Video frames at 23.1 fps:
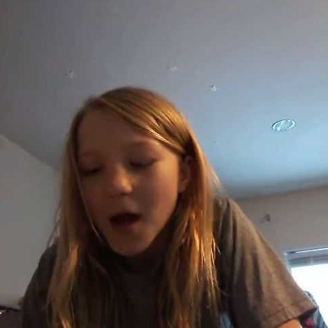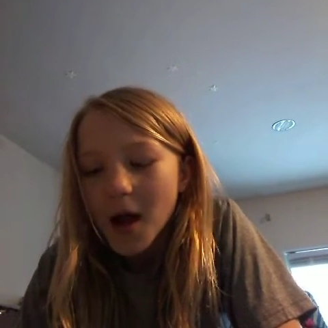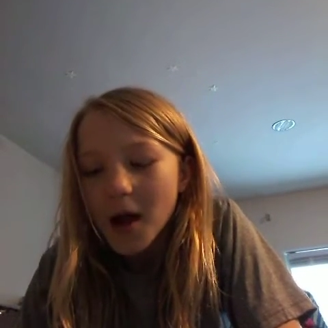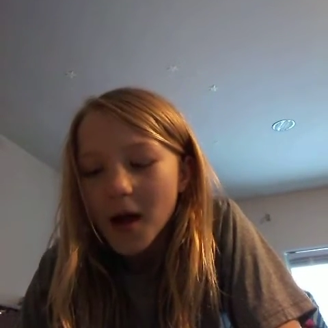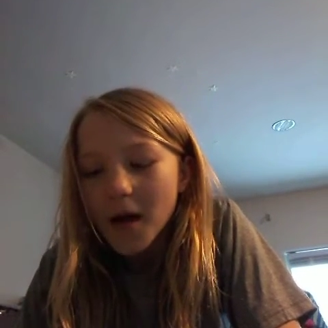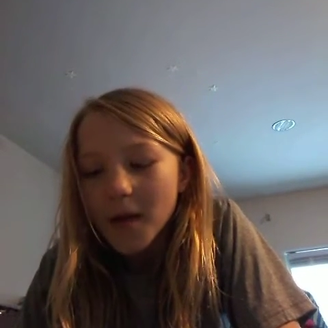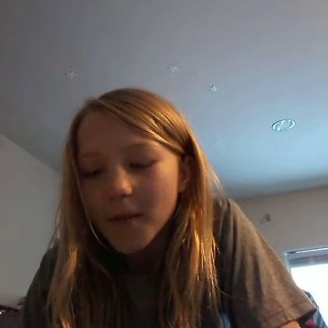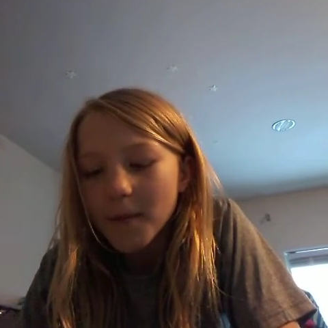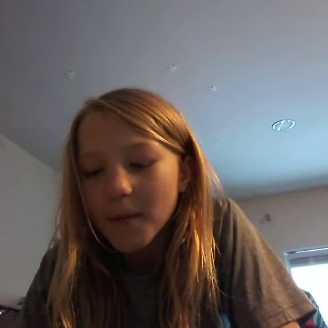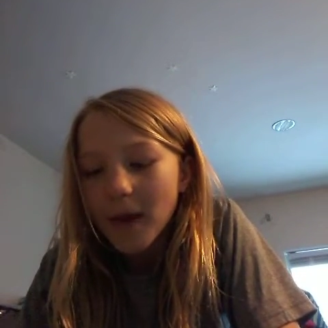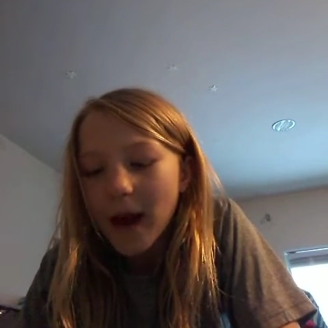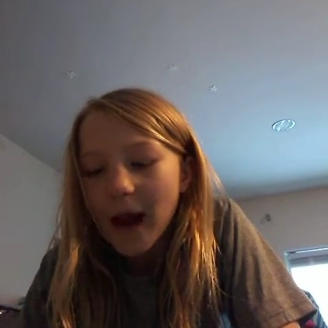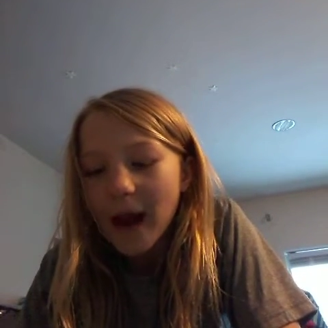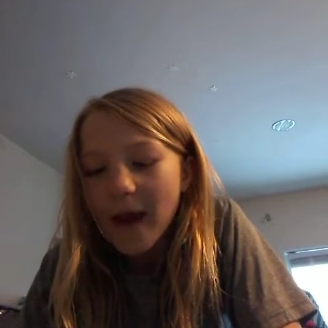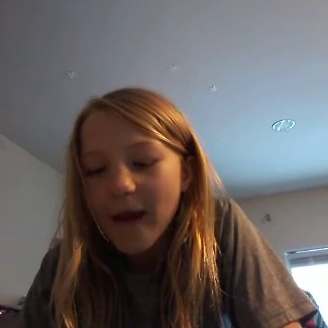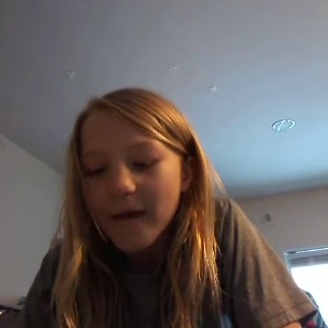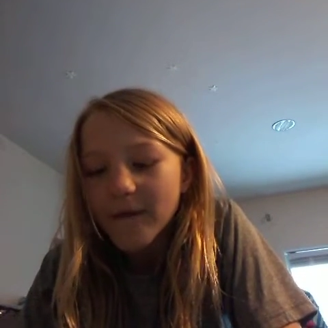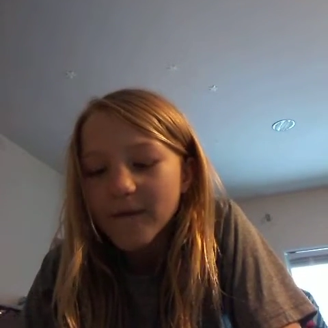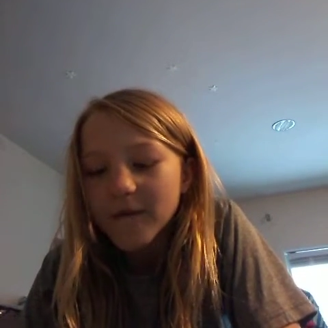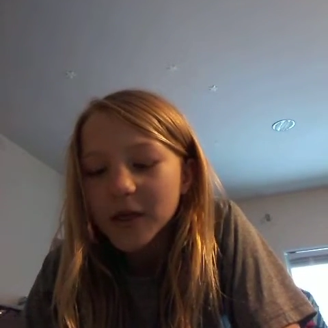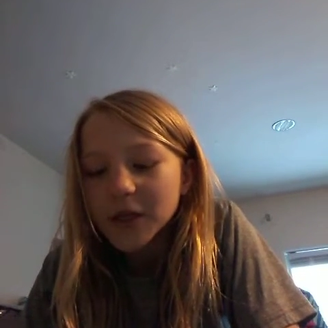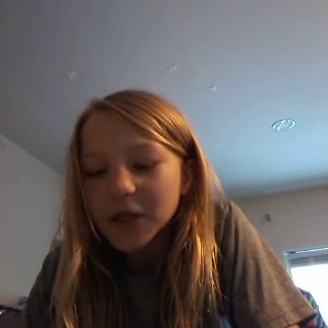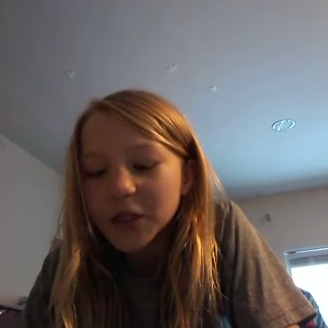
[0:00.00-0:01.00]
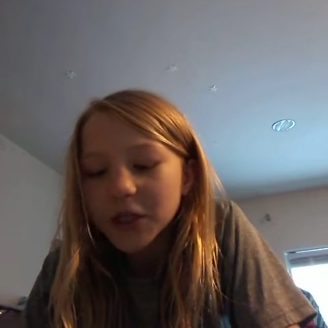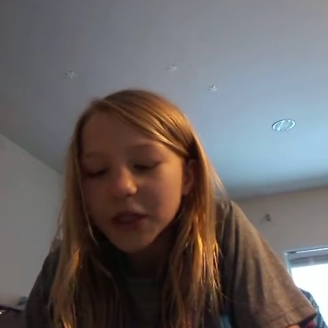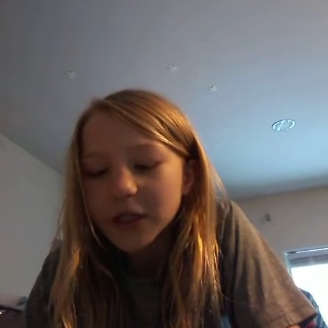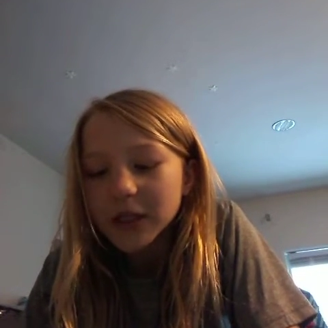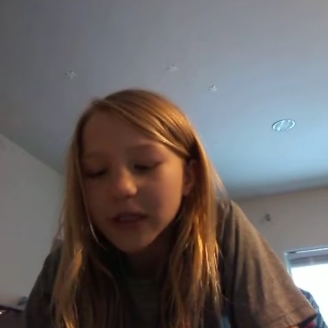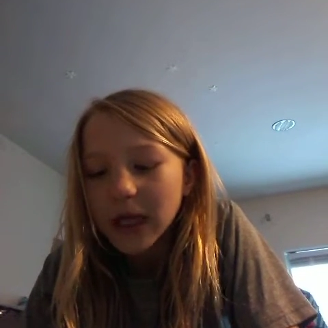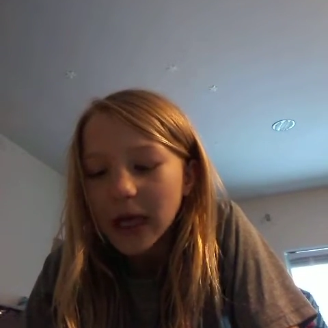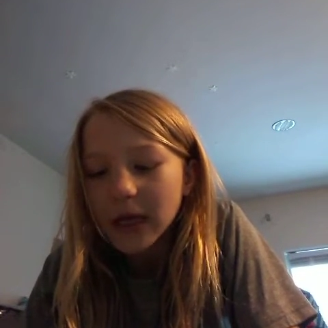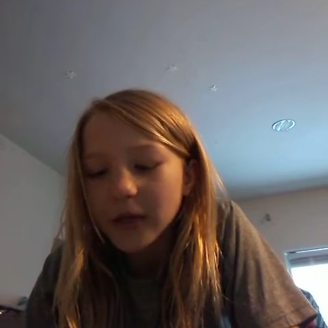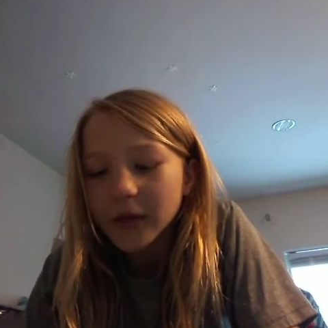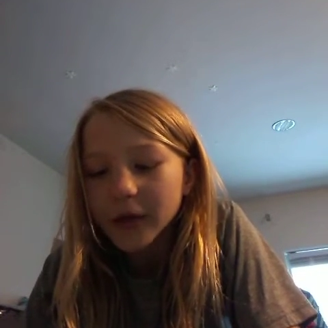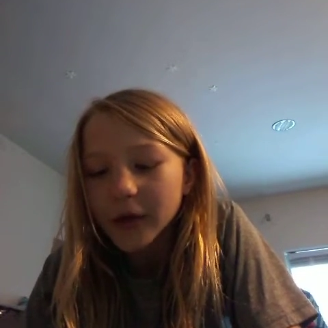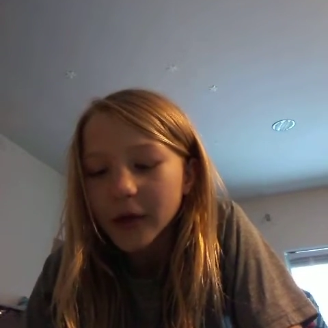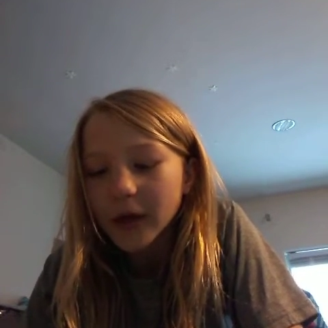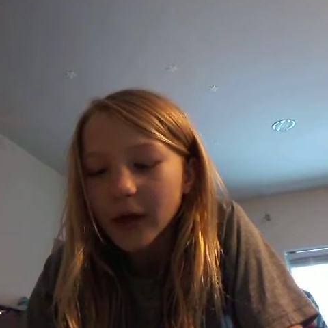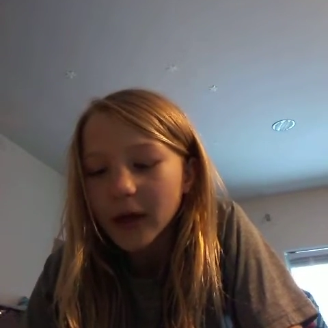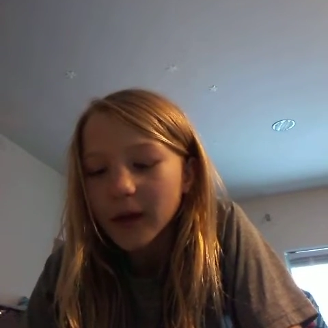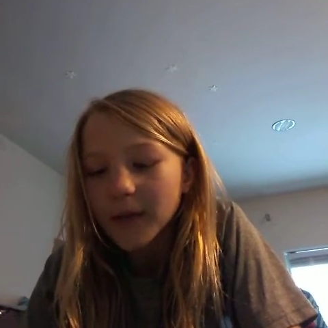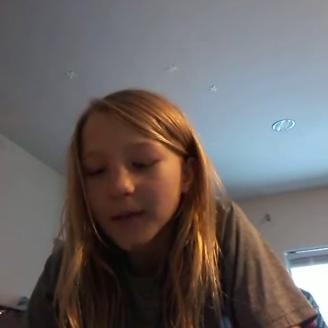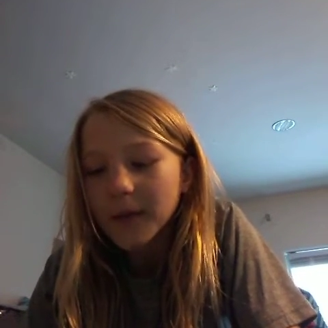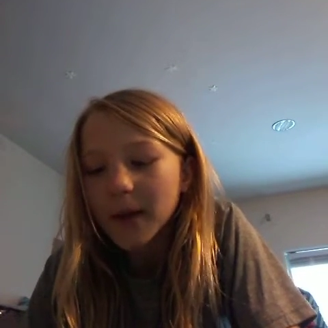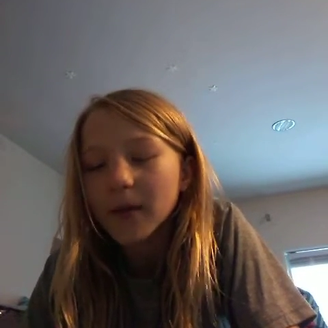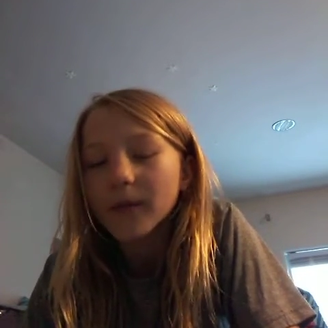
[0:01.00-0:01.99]
um, my fidgets and you're
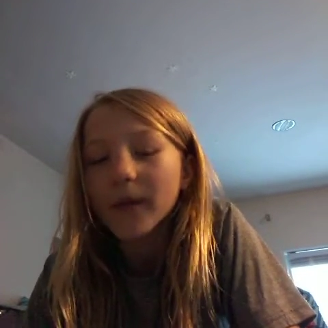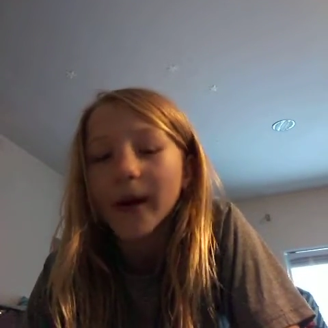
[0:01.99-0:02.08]
going to be